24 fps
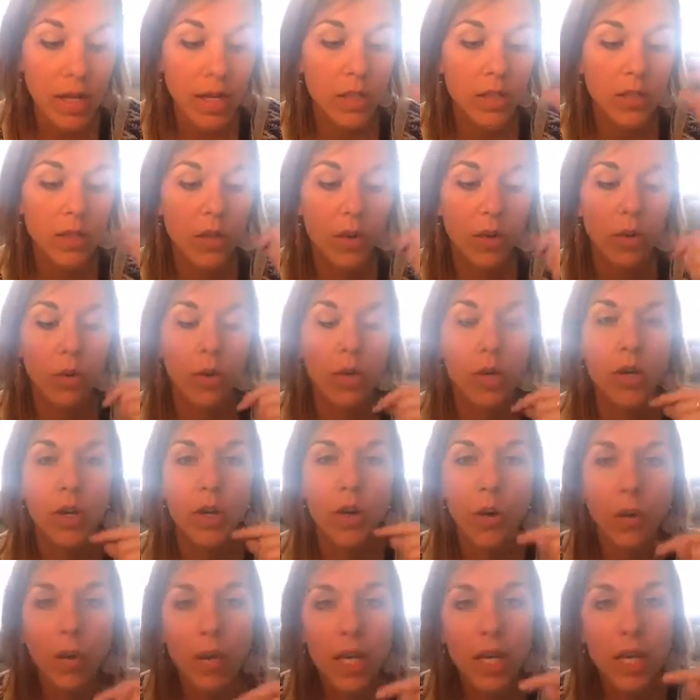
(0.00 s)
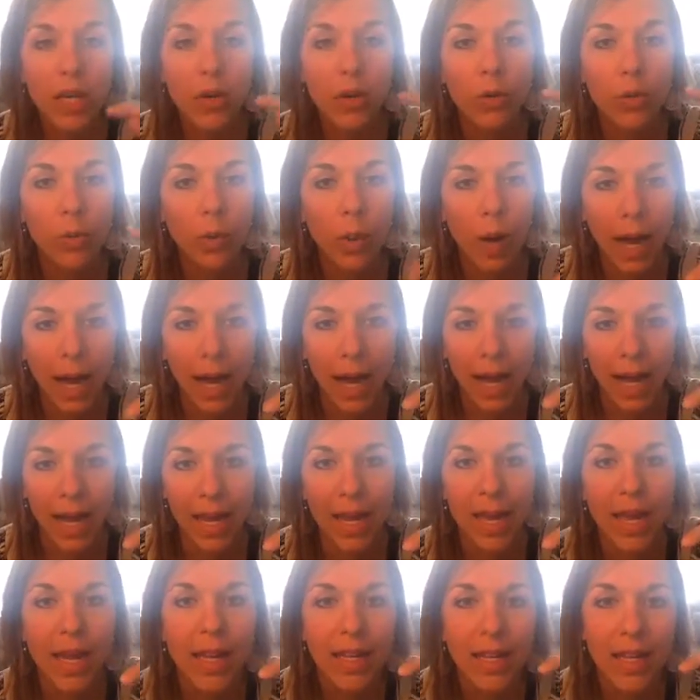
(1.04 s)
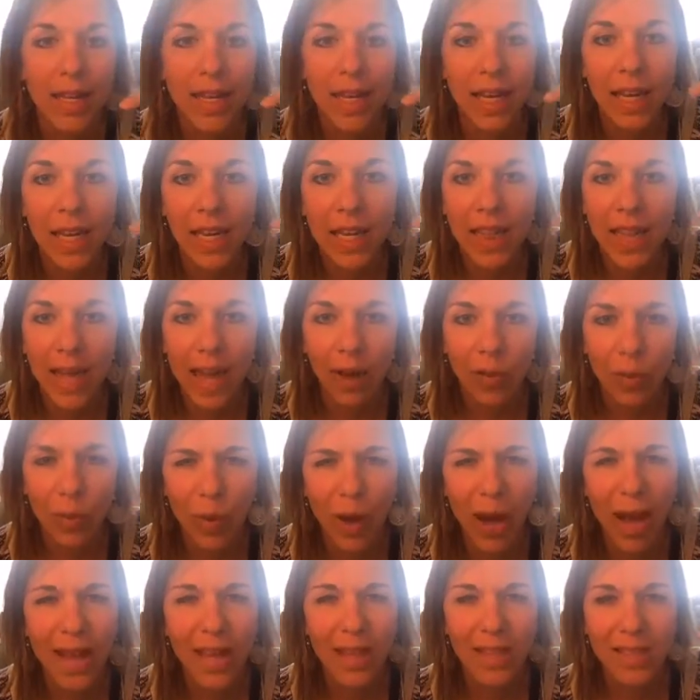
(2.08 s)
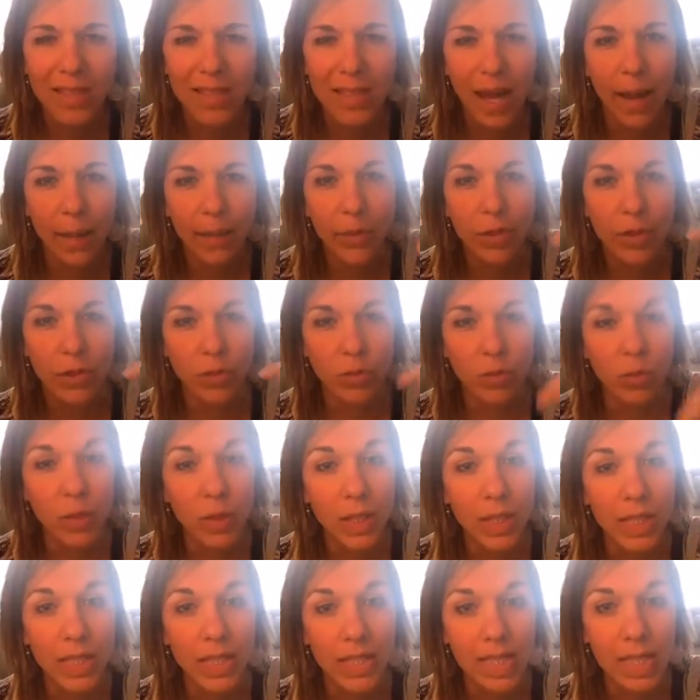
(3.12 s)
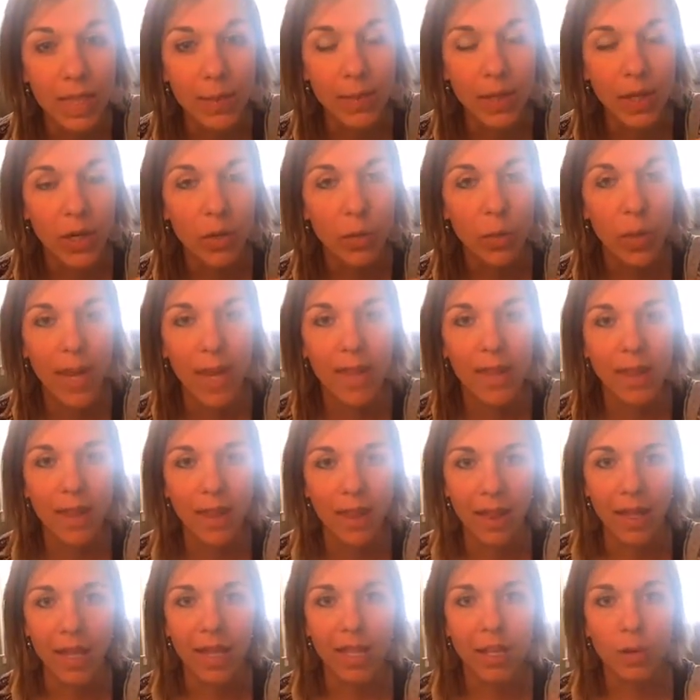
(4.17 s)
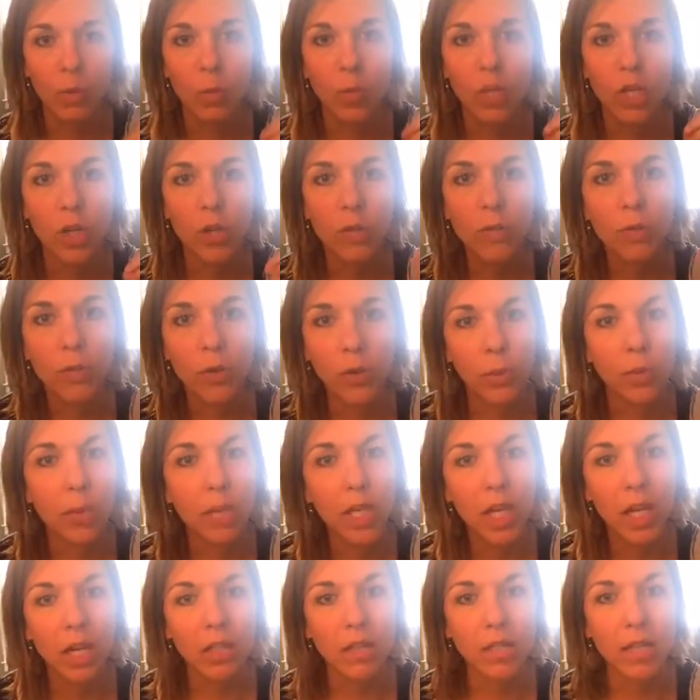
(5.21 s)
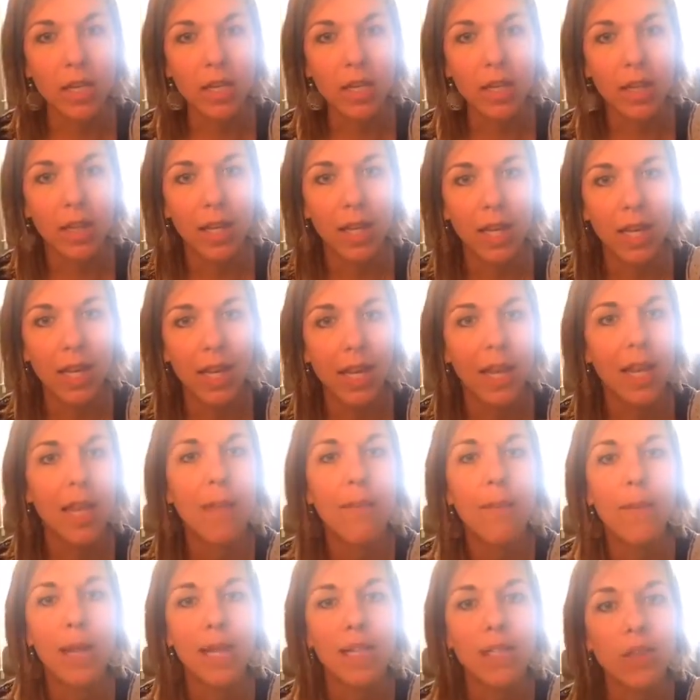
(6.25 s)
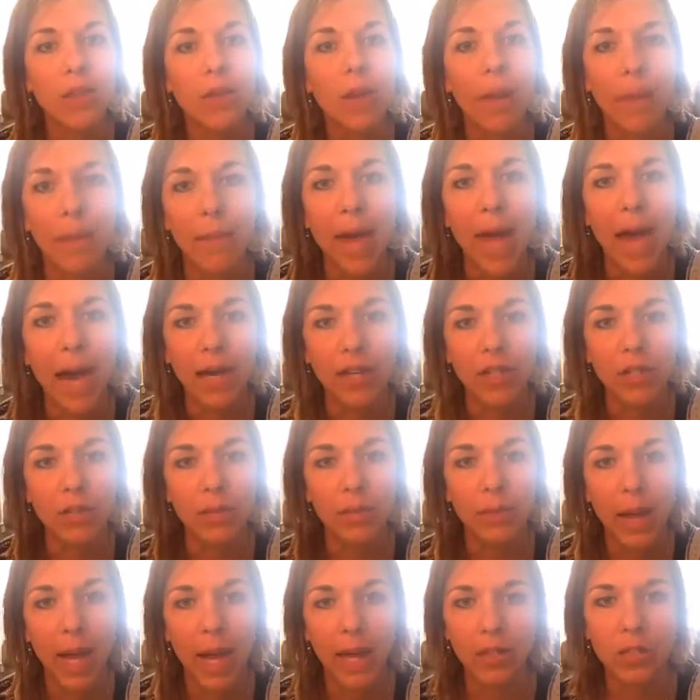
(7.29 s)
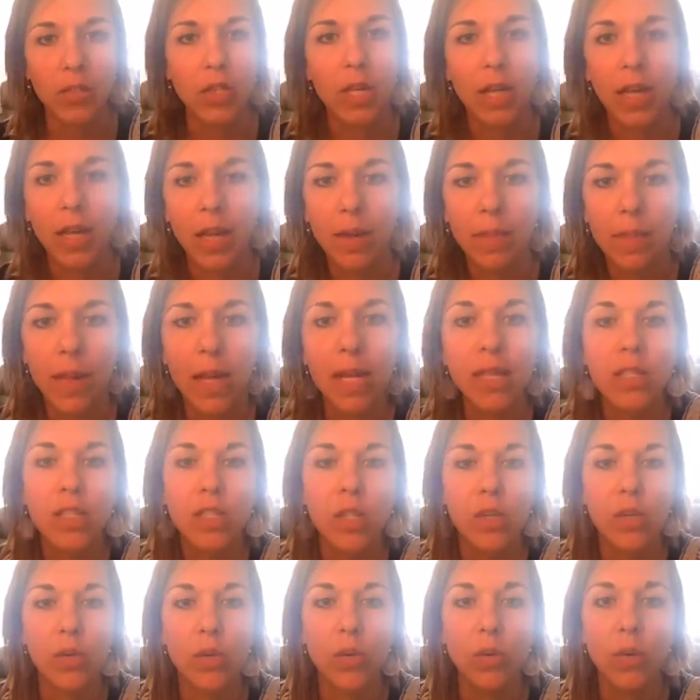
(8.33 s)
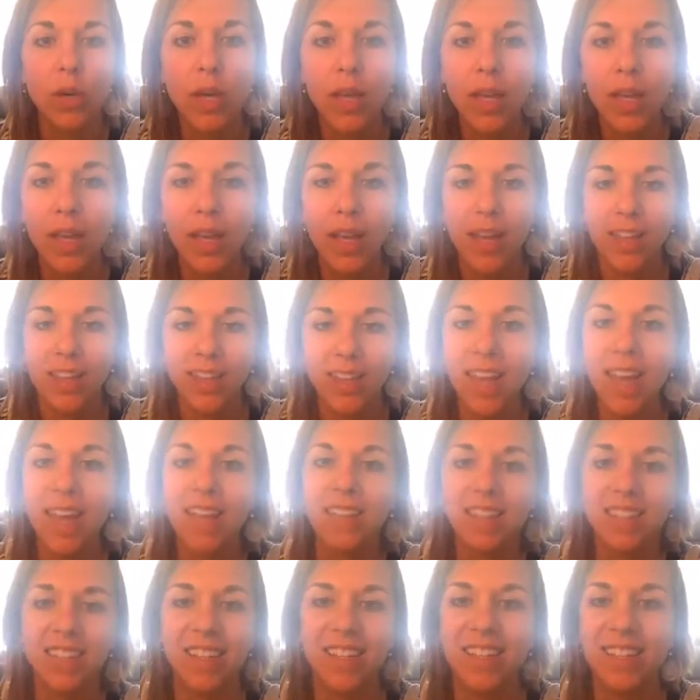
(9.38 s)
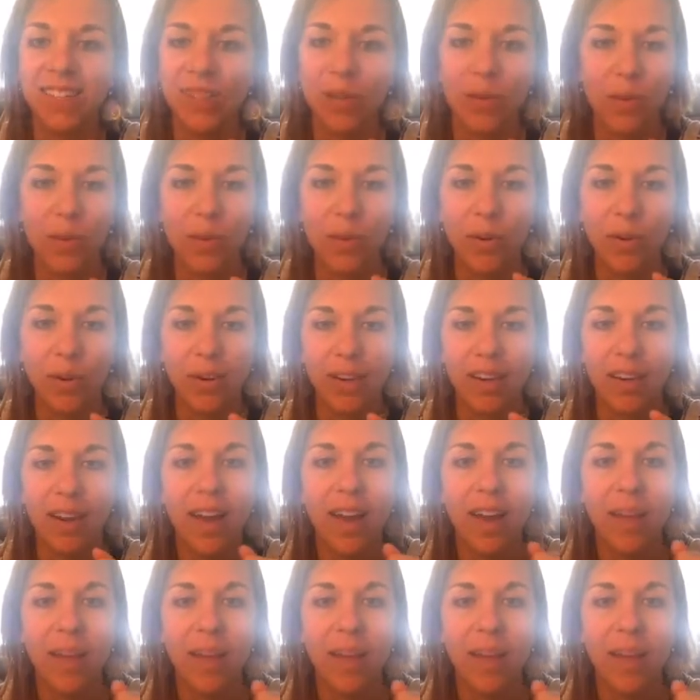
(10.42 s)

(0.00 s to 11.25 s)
So knowing your why and getting that why established really deep in a way that like when you verbally articulate it, it makes you get passionate. It makes you, yes, it's so important.